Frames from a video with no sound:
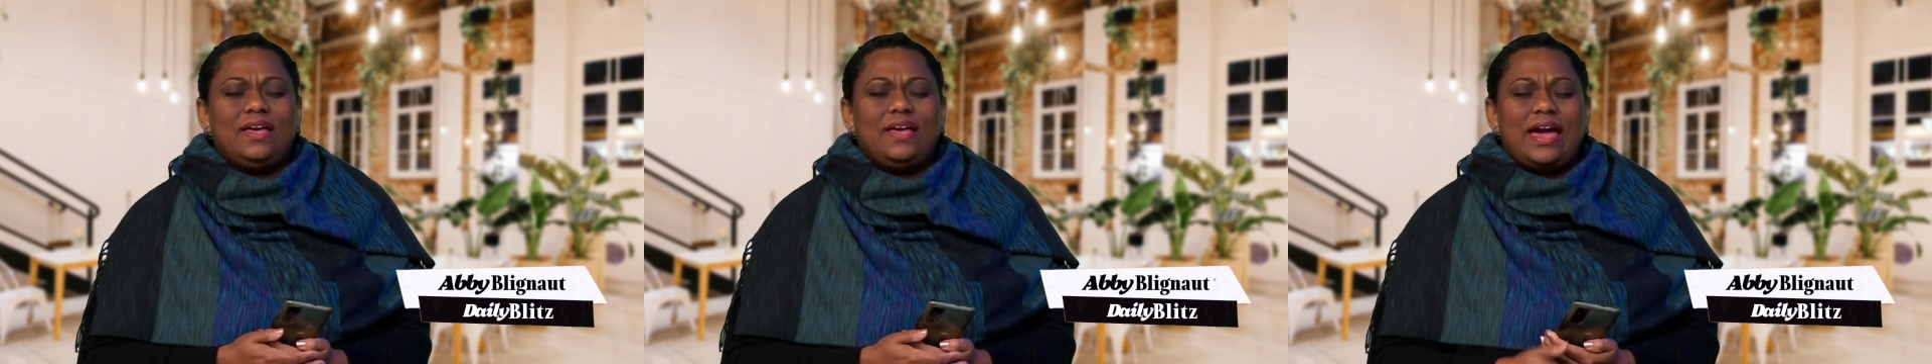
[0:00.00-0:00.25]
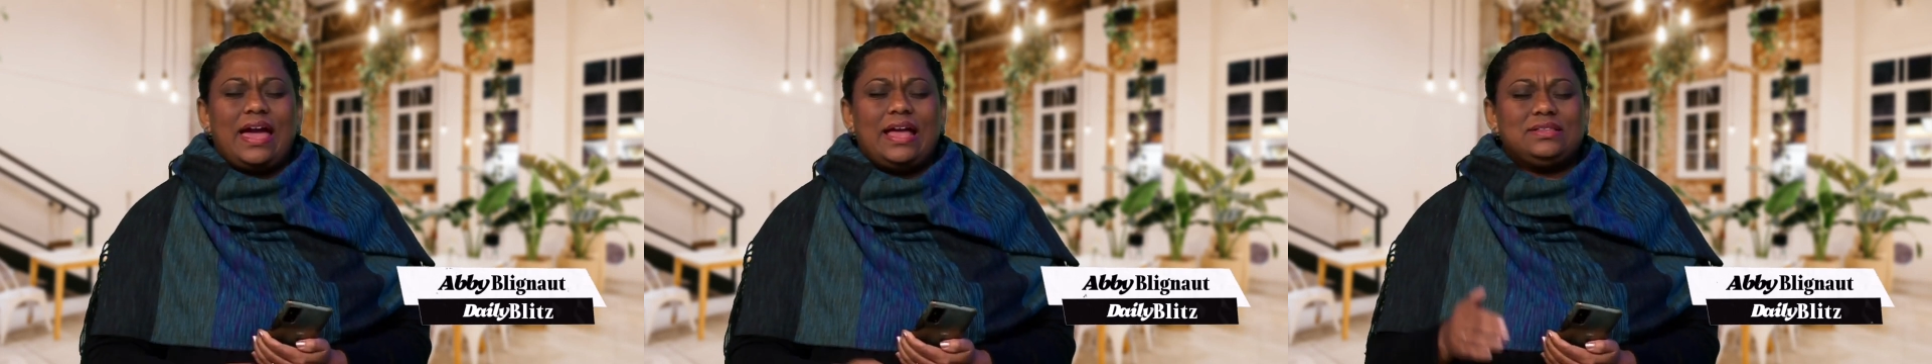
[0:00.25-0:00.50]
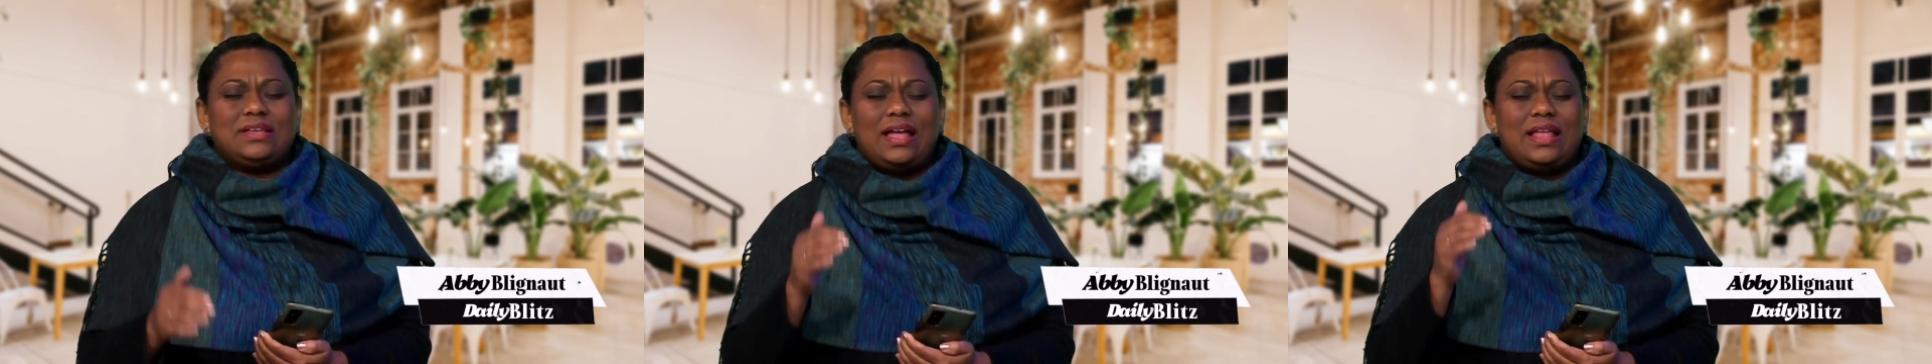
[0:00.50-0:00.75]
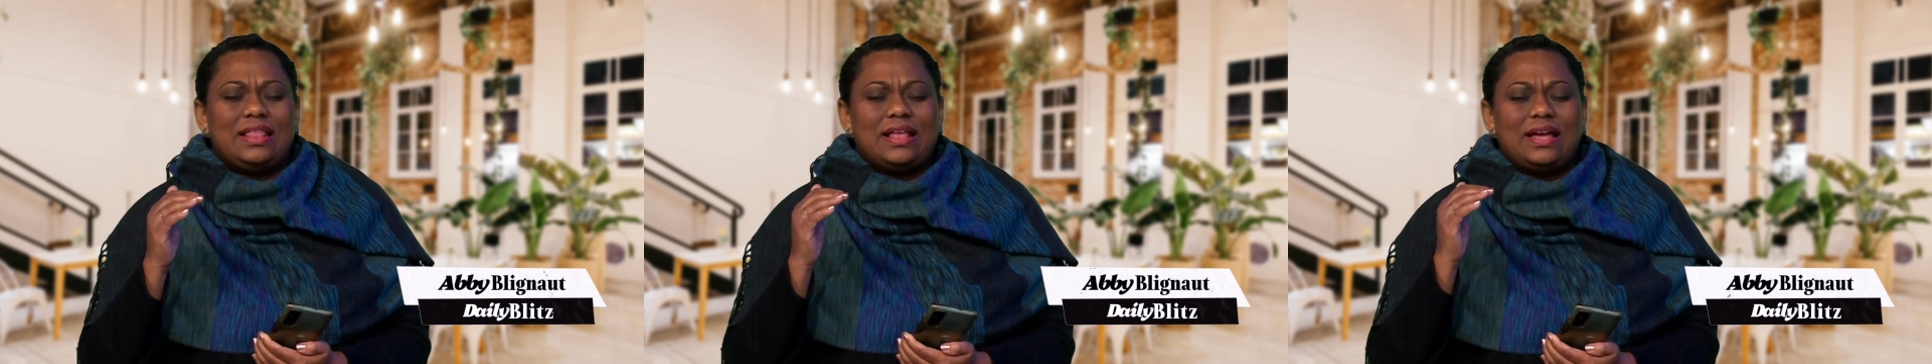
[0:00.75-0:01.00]
And
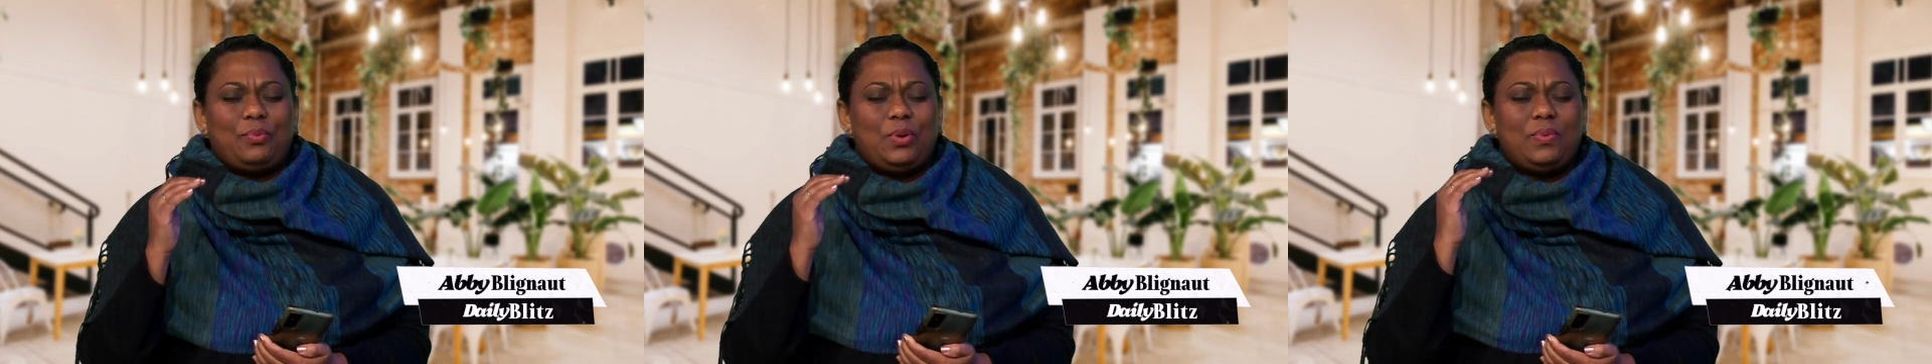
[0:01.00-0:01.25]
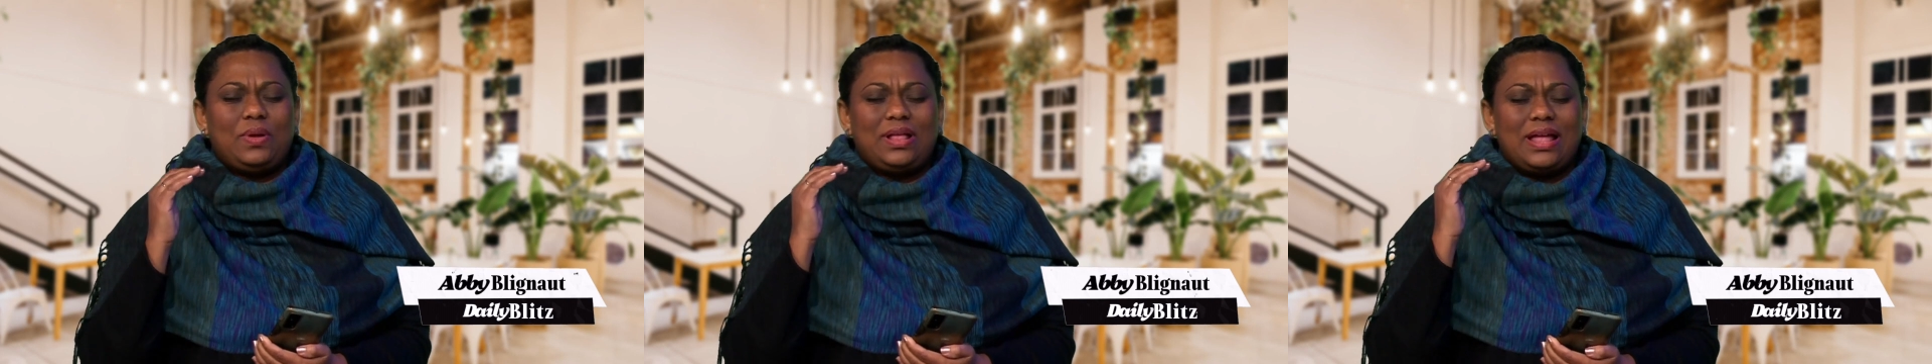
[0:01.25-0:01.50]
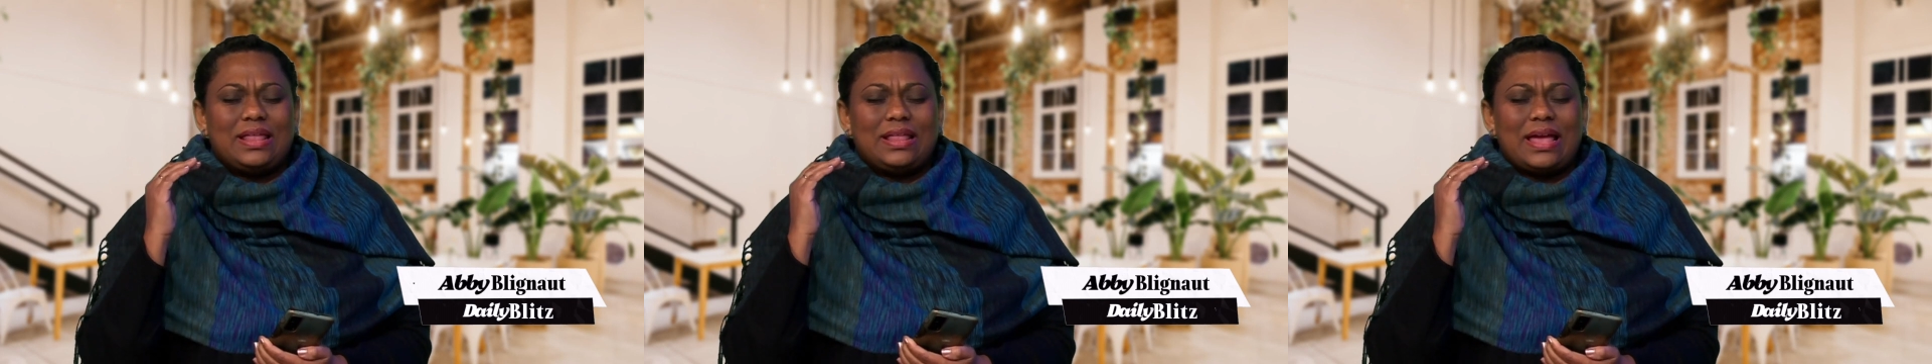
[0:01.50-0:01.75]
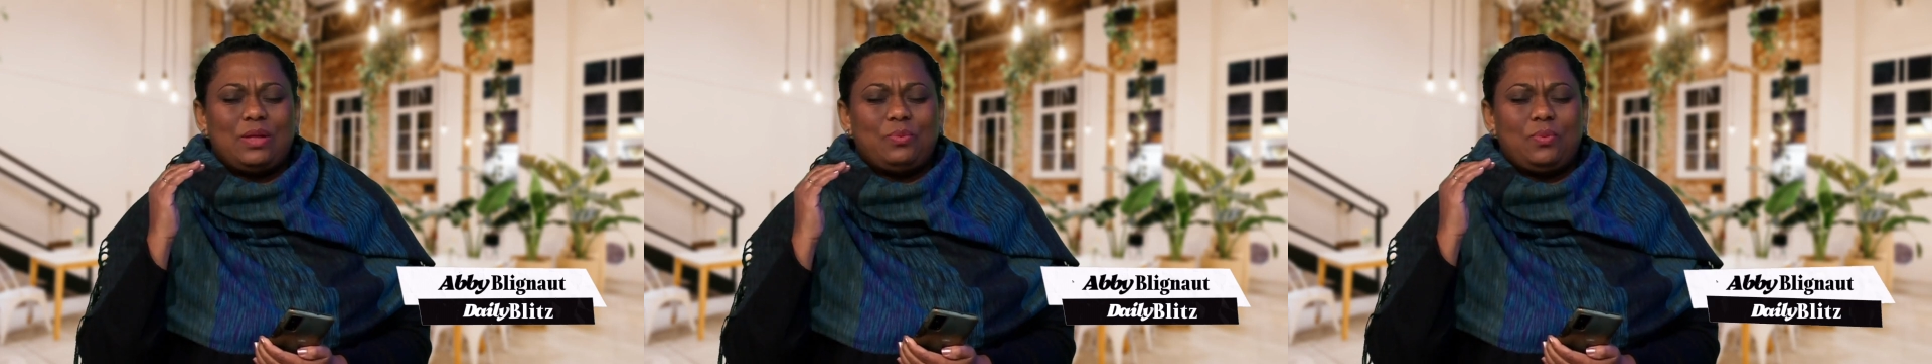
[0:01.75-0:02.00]
uh, we will uh,
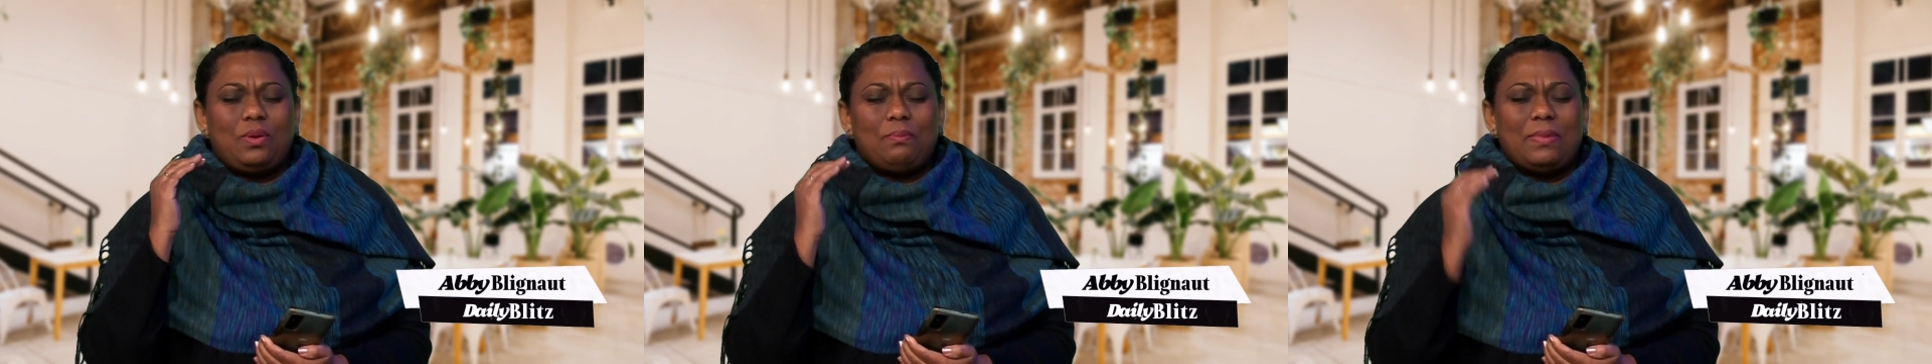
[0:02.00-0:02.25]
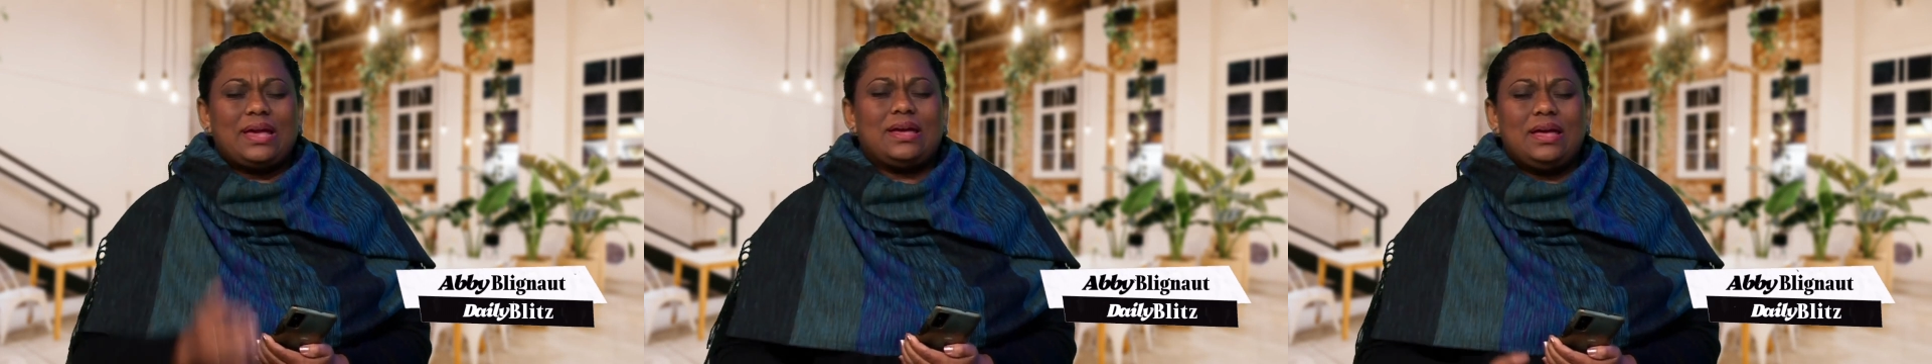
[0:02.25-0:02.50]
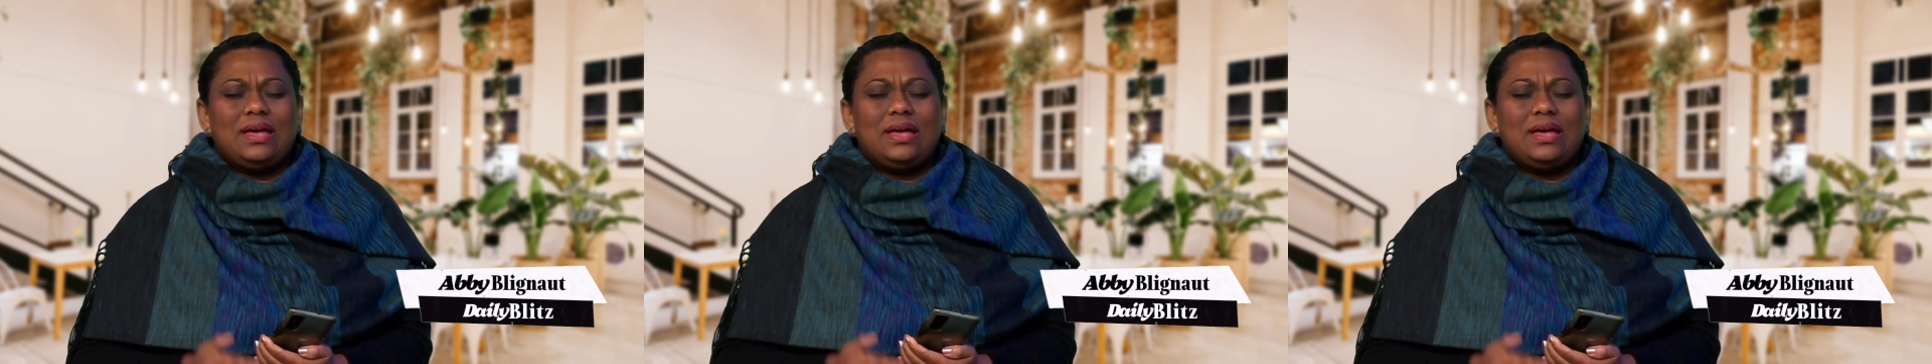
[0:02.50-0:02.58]
and we will make